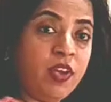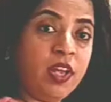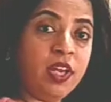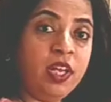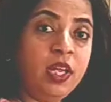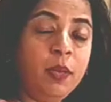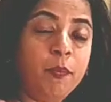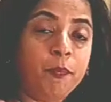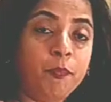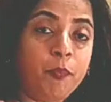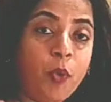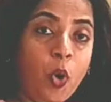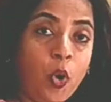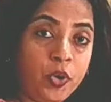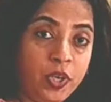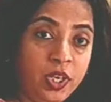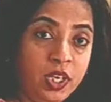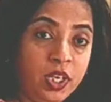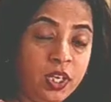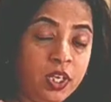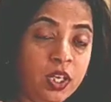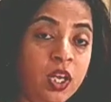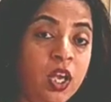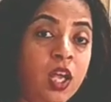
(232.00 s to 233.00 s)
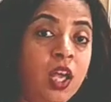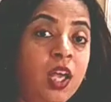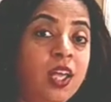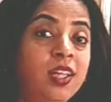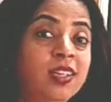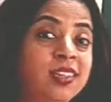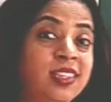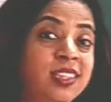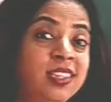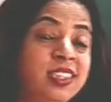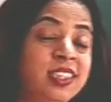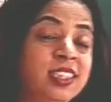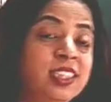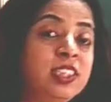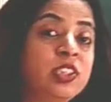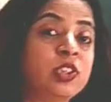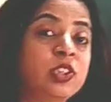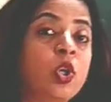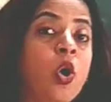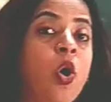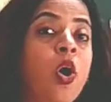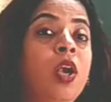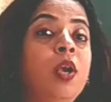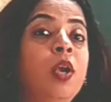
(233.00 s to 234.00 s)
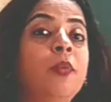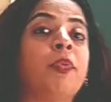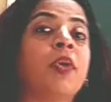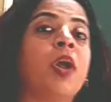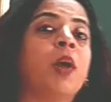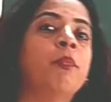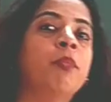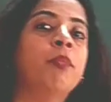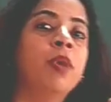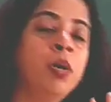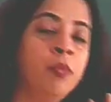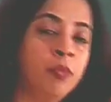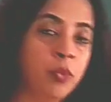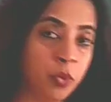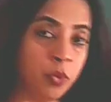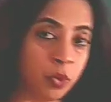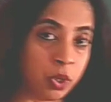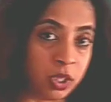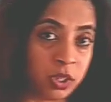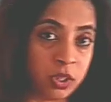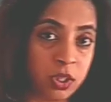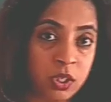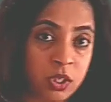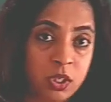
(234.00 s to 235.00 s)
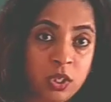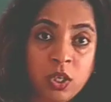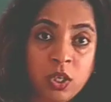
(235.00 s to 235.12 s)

very important. This is called Brahma Murat.